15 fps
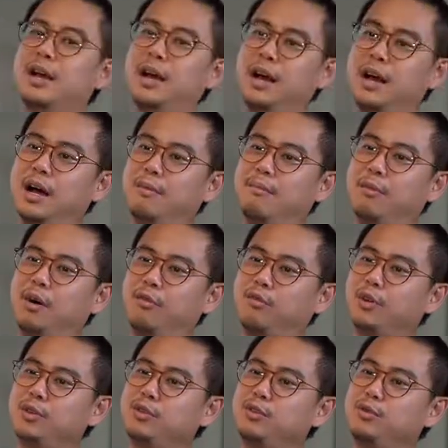Of
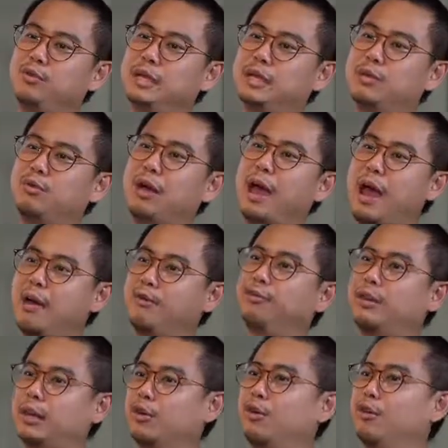course, you need to have
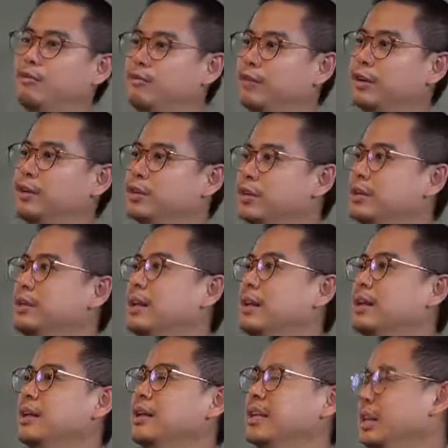that conviction that
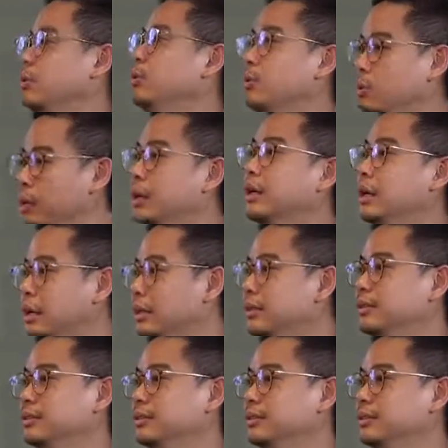it will work lah.